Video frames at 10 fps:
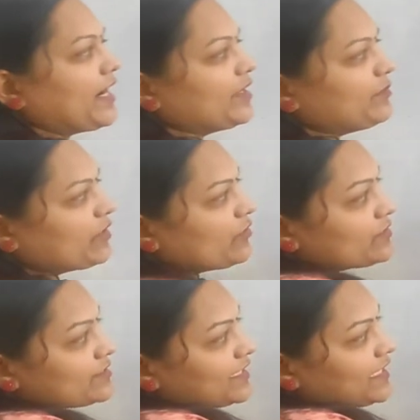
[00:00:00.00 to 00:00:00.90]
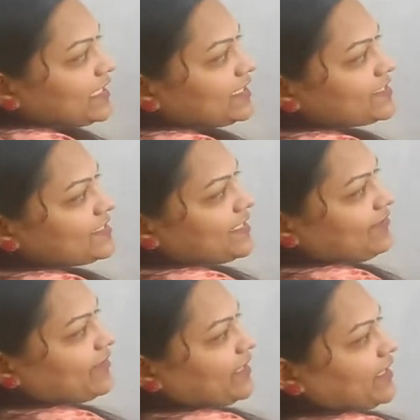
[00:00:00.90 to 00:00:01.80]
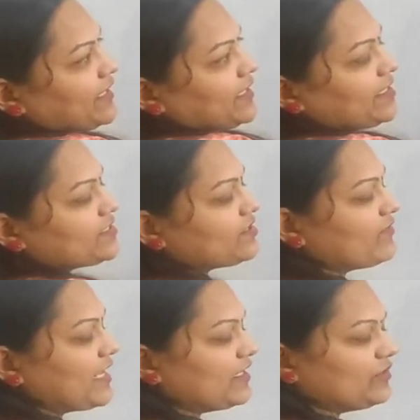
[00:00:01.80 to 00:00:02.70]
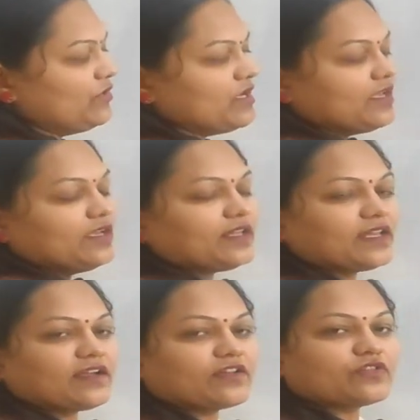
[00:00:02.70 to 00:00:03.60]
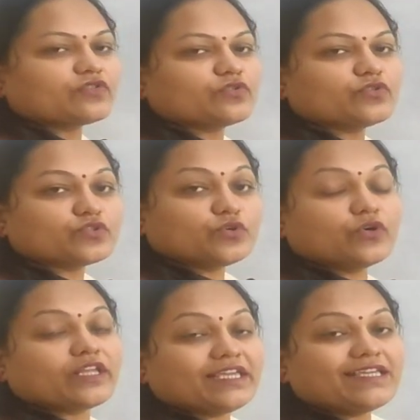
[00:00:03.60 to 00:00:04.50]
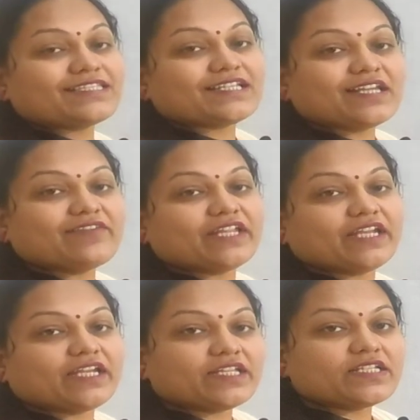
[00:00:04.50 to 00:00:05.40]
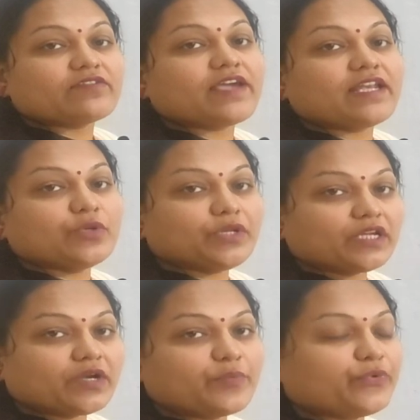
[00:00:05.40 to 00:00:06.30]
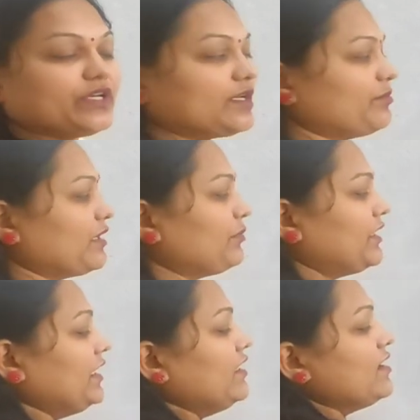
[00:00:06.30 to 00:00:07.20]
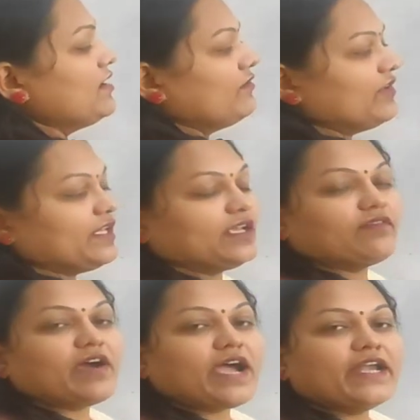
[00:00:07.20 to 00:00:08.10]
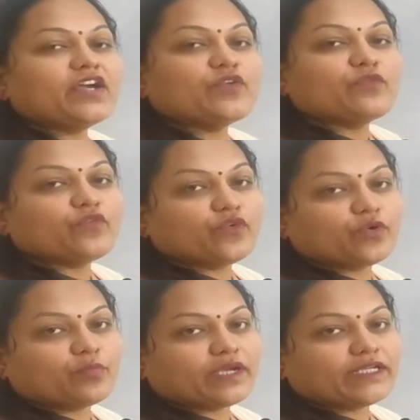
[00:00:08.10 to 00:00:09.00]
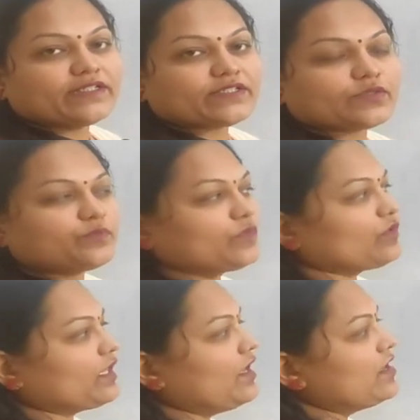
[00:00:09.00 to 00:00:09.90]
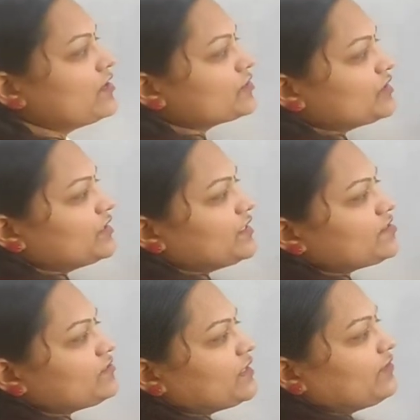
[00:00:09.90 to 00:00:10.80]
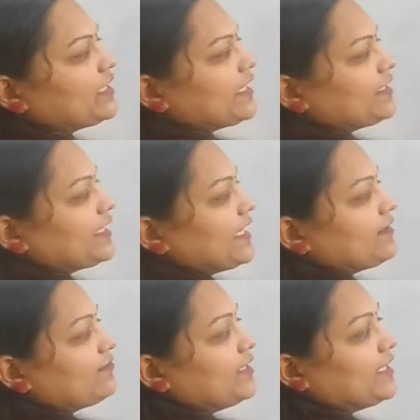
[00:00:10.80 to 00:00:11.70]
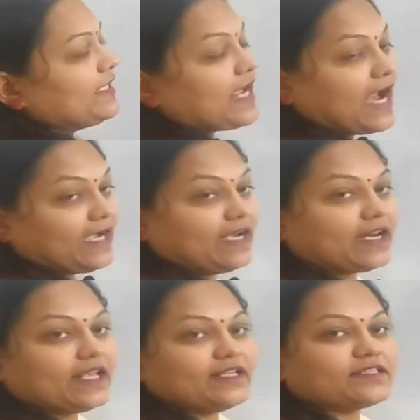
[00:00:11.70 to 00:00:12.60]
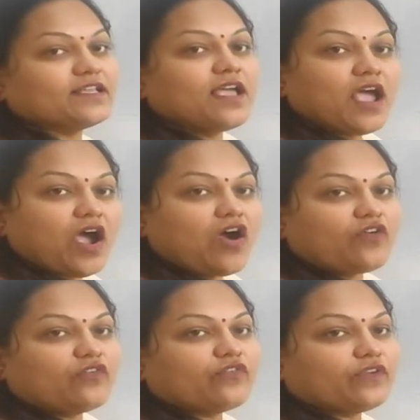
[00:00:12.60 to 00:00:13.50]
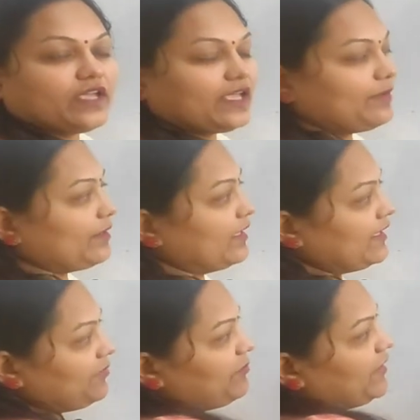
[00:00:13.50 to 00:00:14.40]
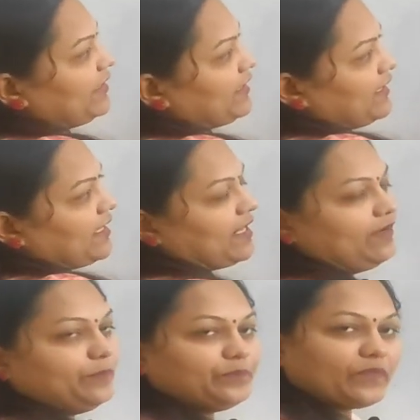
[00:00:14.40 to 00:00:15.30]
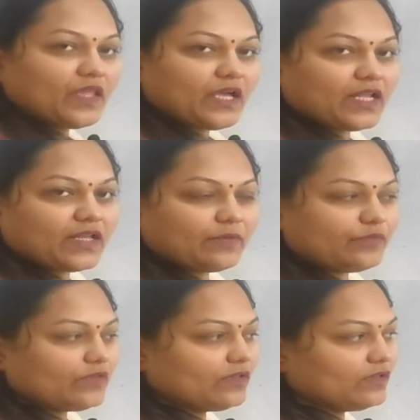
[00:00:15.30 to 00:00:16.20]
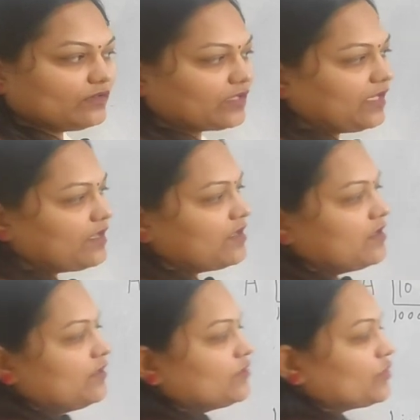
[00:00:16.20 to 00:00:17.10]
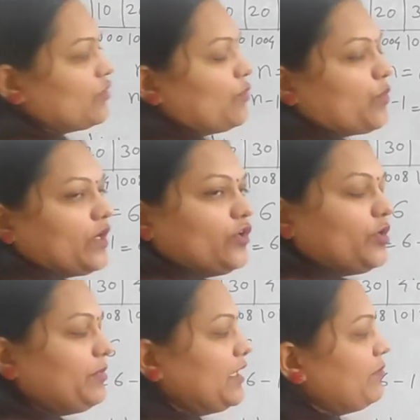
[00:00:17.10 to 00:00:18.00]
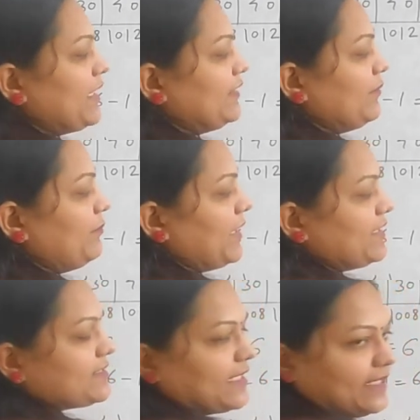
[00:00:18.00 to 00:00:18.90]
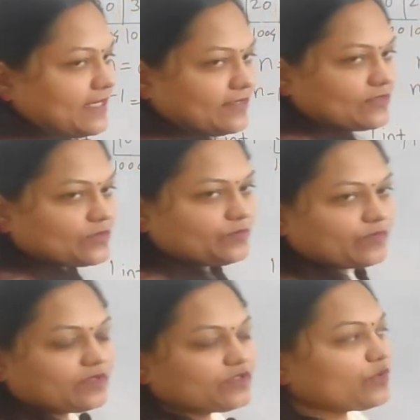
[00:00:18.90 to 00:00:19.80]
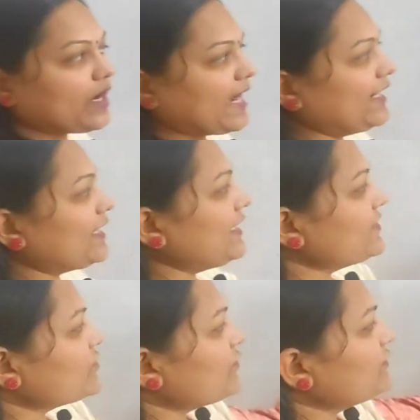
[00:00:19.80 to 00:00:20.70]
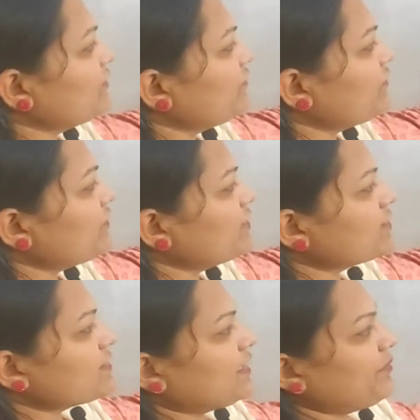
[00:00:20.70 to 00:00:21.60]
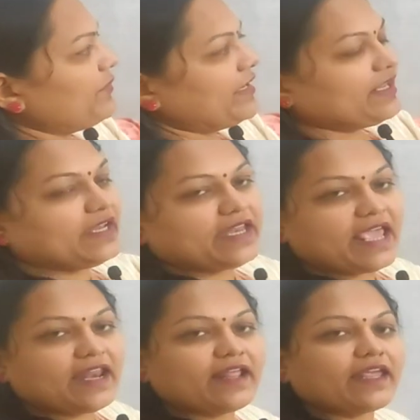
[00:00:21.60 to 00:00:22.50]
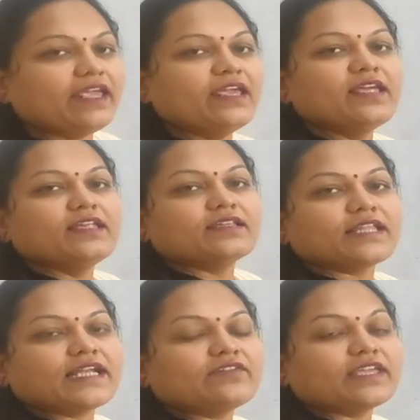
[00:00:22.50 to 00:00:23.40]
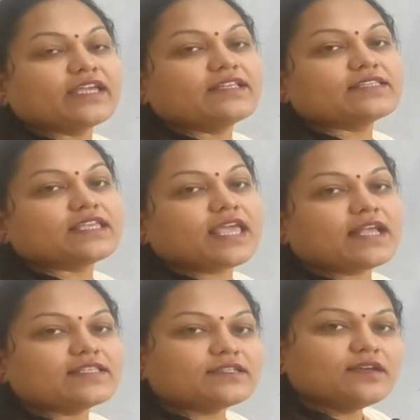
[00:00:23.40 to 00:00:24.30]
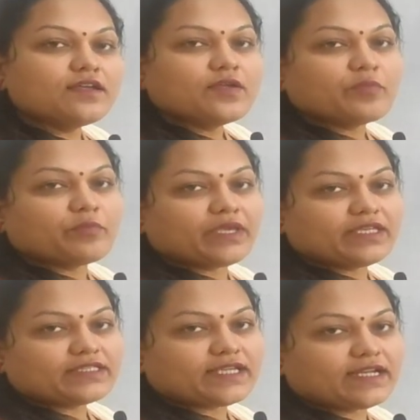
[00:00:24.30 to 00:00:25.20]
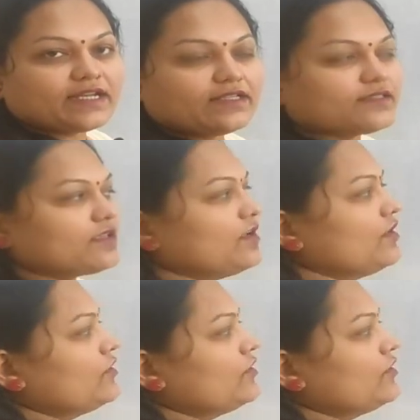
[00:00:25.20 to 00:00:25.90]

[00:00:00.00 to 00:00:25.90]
to add, because each and every integer value, to store each and every integer value in a computer memory, we require 4 bytes. Okay, so in this way we can calculate the address of a element in an array. Okay, so what do you mean by the base address? So address of the first element in an array, that we can say as a base address.